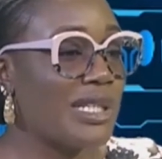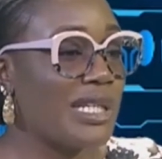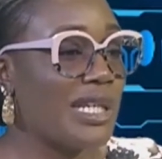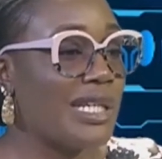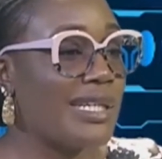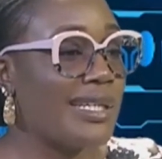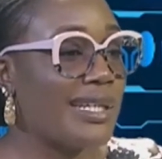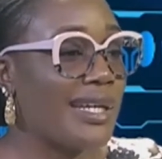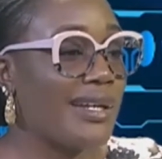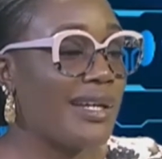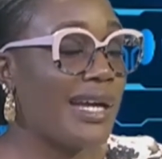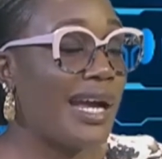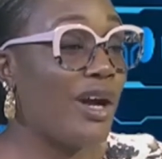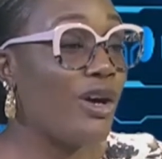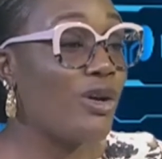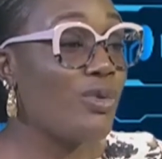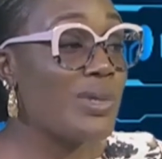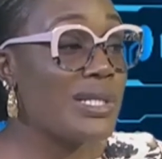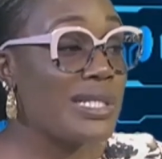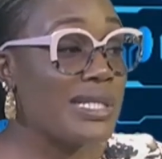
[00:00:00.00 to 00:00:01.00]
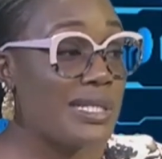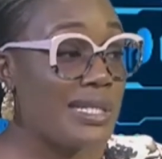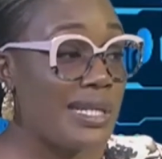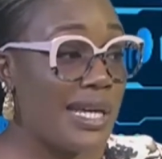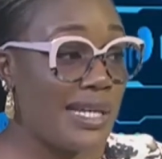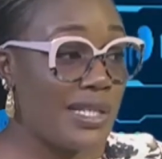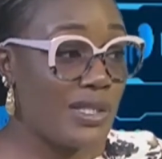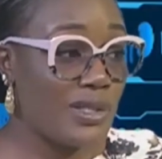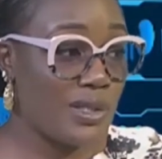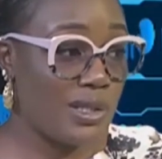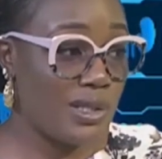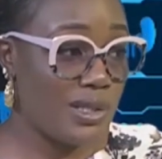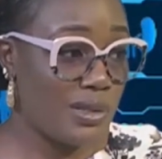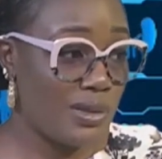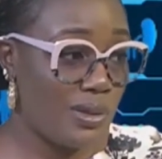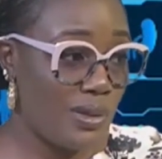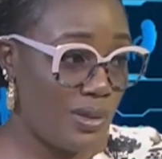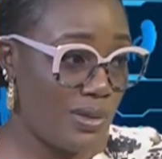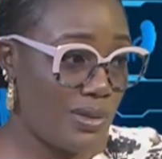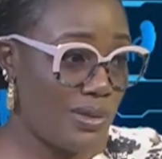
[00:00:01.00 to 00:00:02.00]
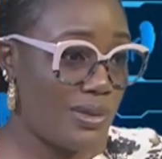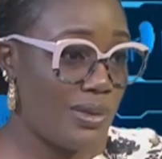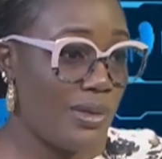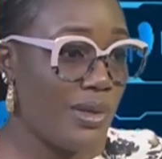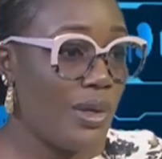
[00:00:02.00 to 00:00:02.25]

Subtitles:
I always like to discuss